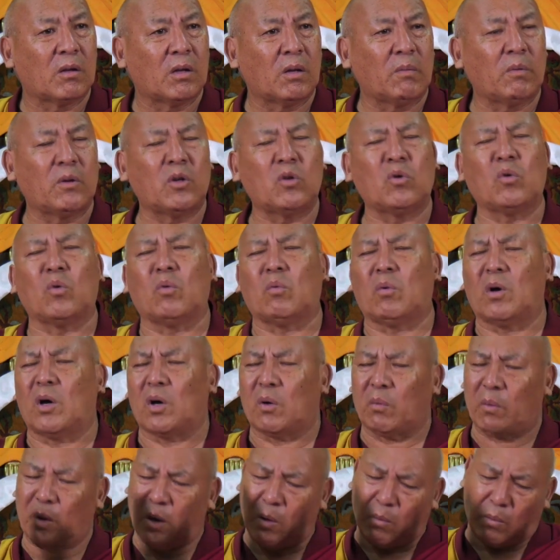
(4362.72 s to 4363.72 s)
Even you
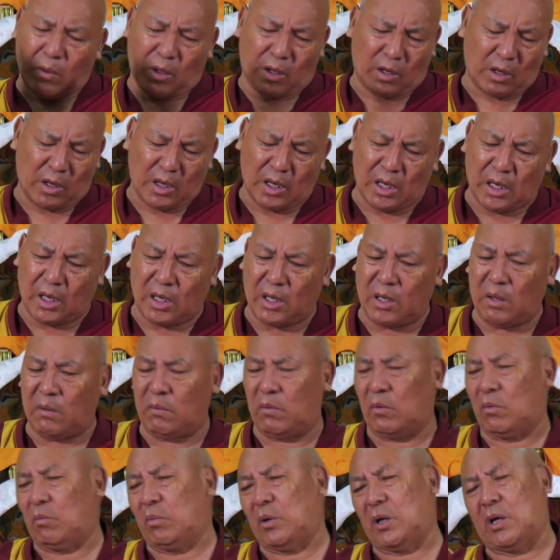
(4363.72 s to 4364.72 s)
work very, very hard,
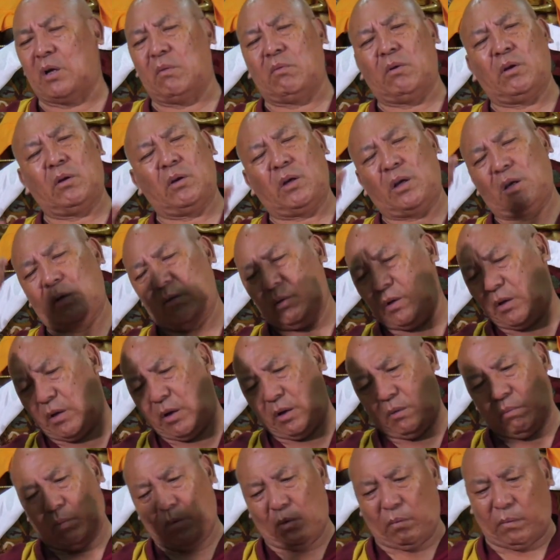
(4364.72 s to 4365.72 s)
if you become a
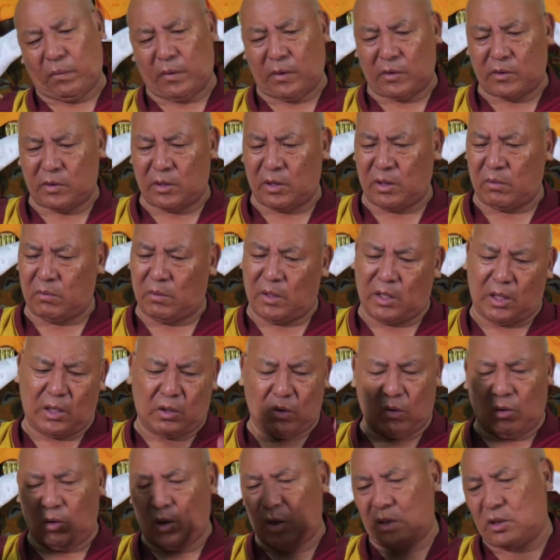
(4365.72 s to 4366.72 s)
great professor, very
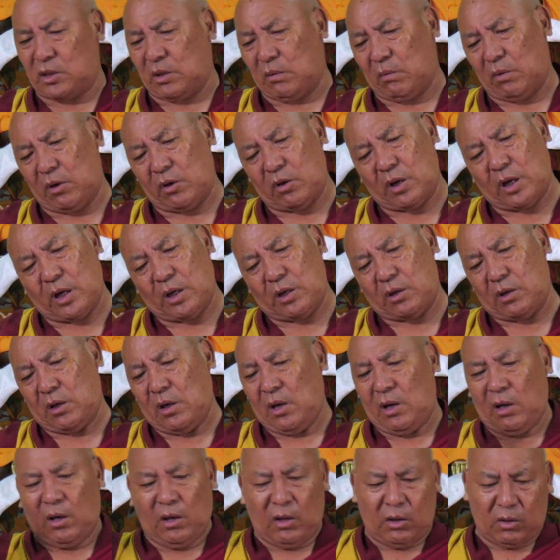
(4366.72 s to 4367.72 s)
knowledgeable, write
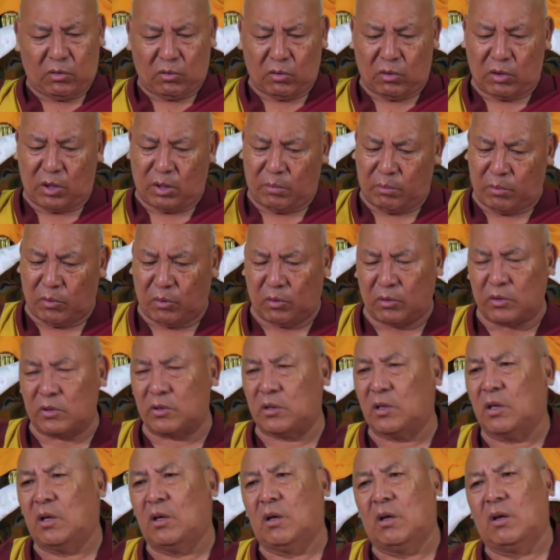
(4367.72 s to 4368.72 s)
twenty
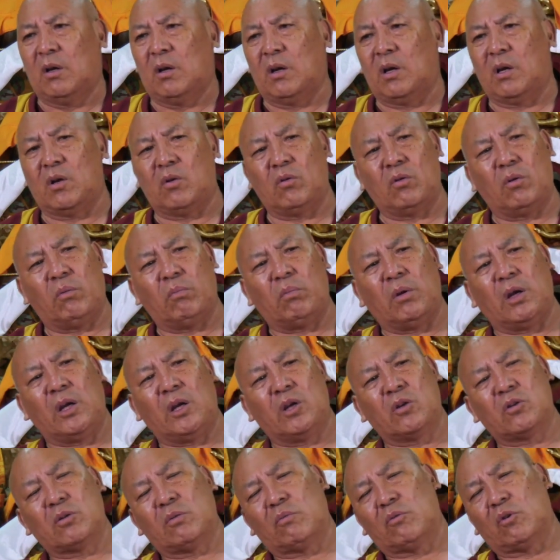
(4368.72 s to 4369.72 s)
books, and you have
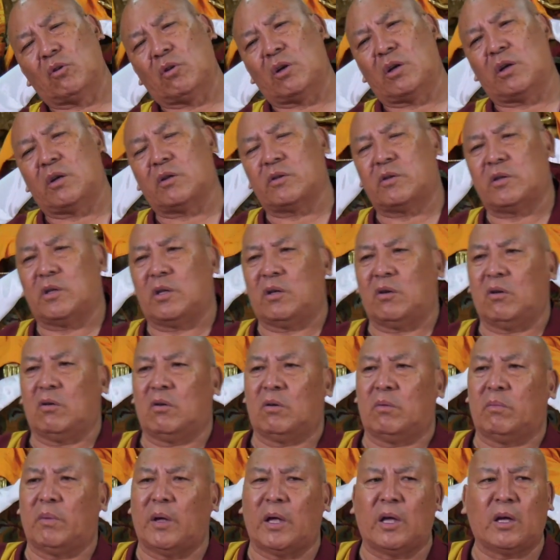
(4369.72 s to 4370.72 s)
billions of dollars in
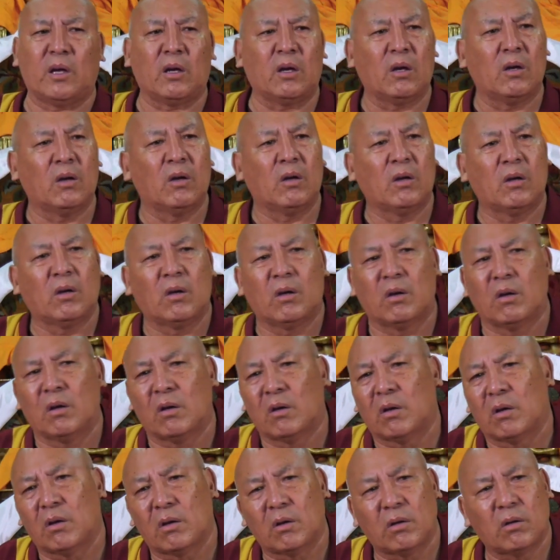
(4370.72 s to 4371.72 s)
your bank,
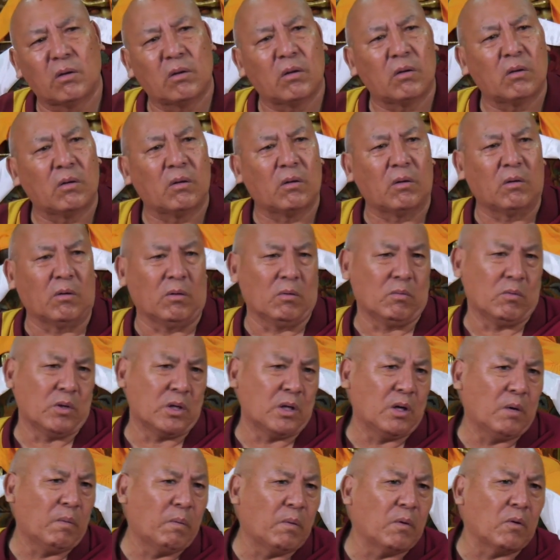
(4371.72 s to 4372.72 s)

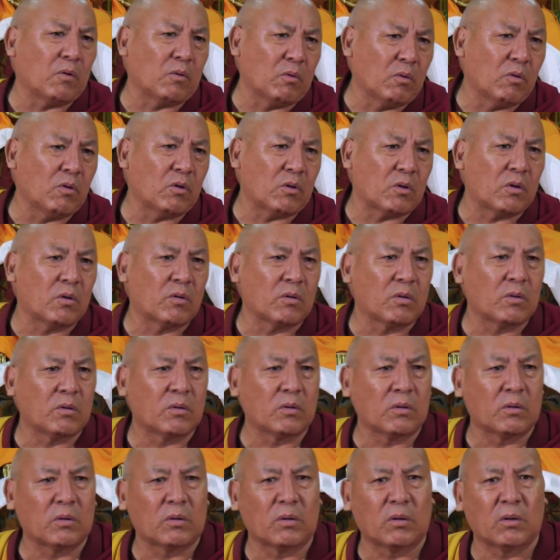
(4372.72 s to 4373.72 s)
wonderful, good.
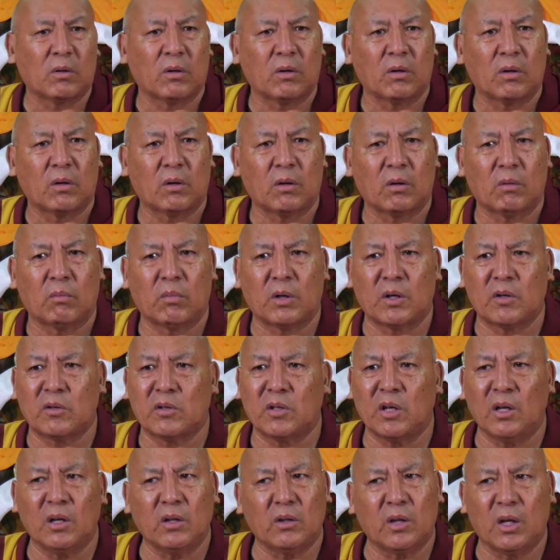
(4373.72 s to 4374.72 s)
But
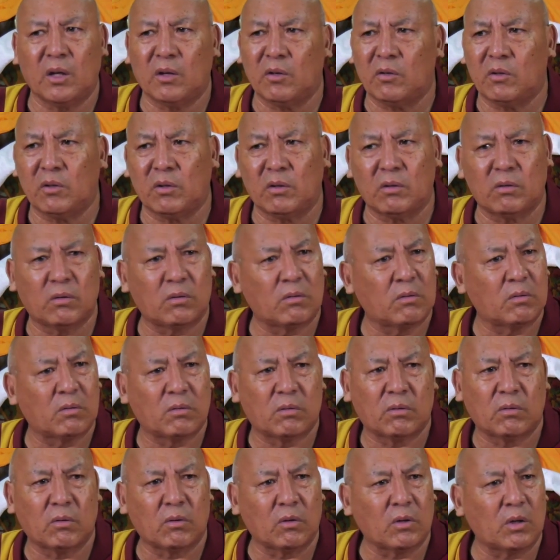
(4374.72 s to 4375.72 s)
still, that is
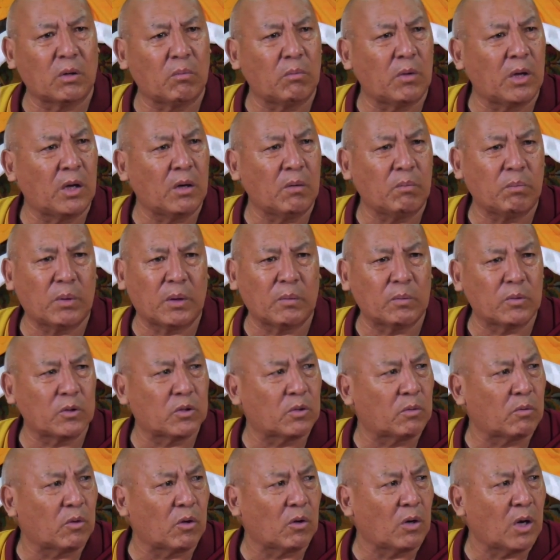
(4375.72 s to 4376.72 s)
not the main
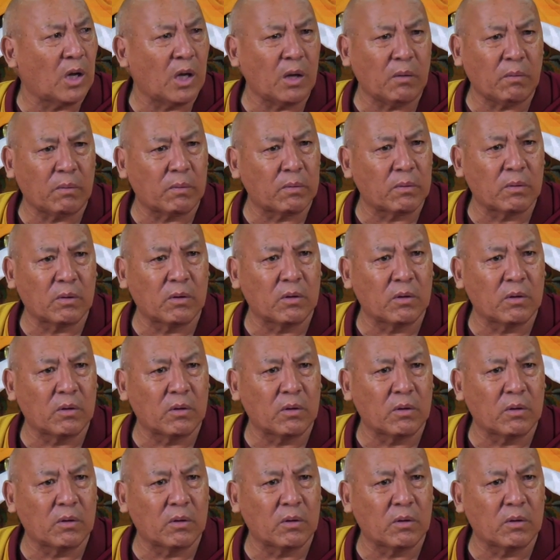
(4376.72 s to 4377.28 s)
purpose of your life.